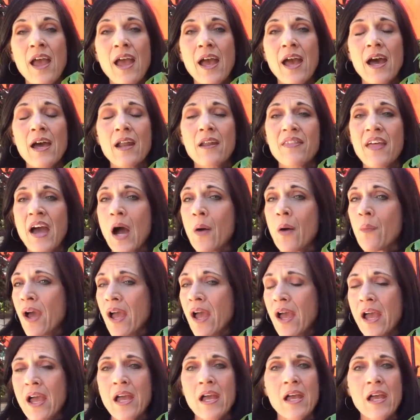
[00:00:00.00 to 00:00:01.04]
And
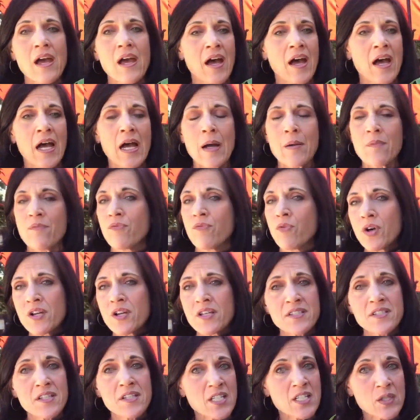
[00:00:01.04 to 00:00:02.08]
that way, um,
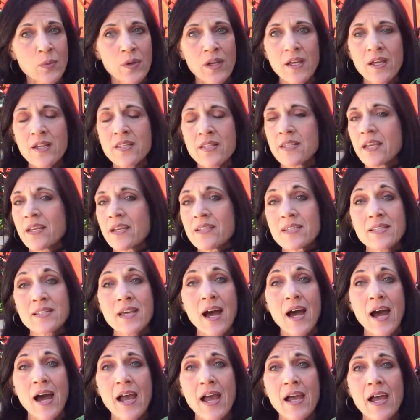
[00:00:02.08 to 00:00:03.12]
four to six weeks
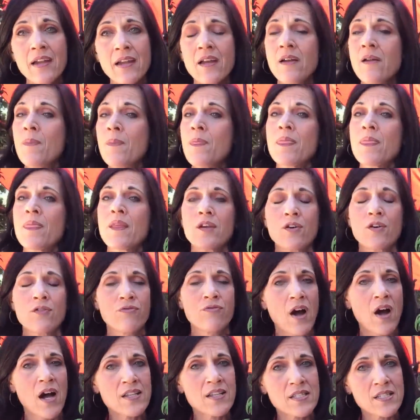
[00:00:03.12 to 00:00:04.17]
inside,
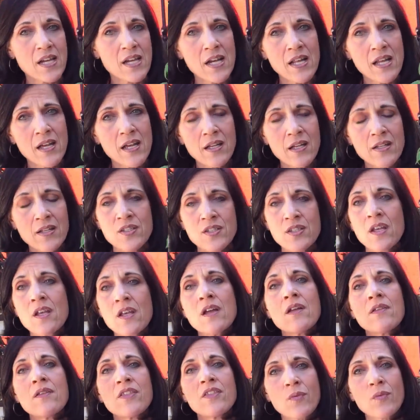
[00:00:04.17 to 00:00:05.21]
your frost date
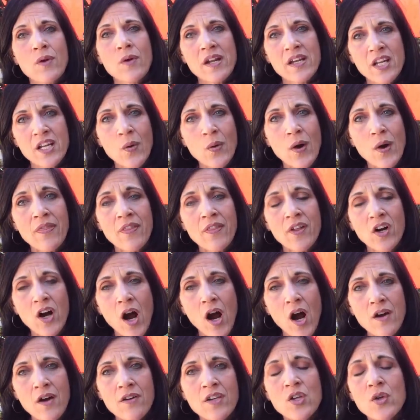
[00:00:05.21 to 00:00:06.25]
hits, they're ready to go out in
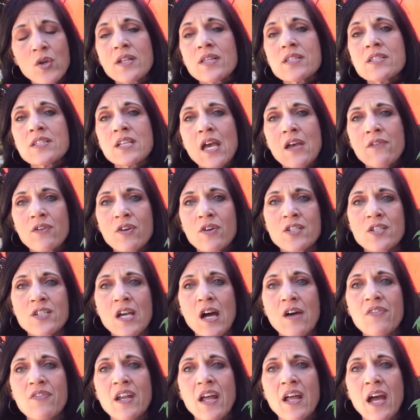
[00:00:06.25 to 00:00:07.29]
the garden, you can save
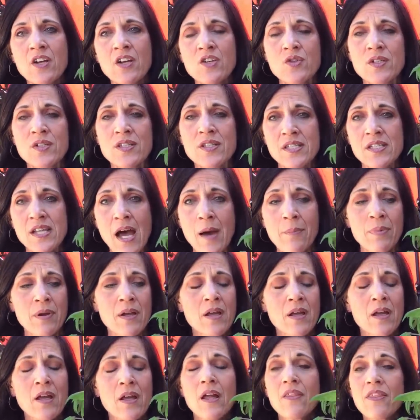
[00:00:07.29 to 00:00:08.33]
yourself that extra
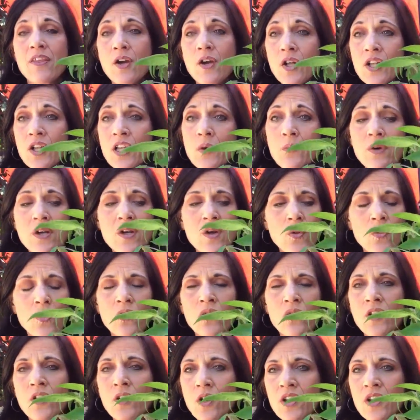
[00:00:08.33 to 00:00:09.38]
step. The only,
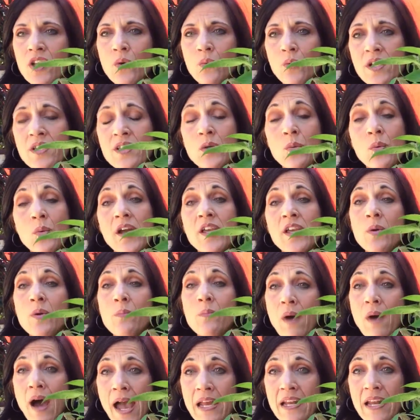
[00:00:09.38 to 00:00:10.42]
the only reason why
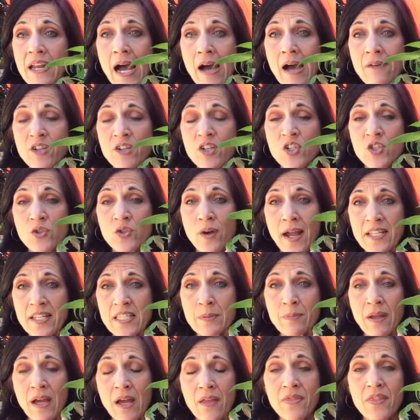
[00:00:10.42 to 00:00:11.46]
you might have to
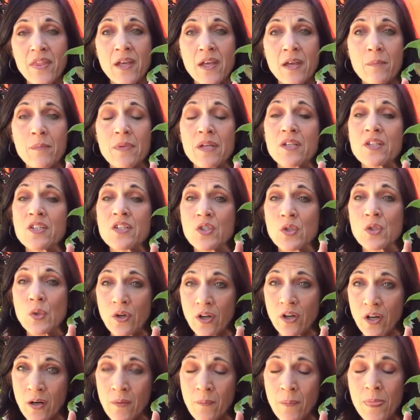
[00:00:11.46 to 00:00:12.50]
transplant them
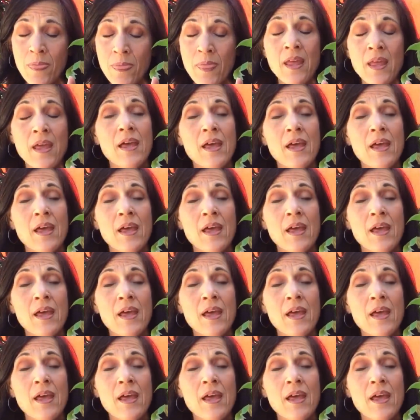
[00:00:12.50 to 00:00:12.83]
sooner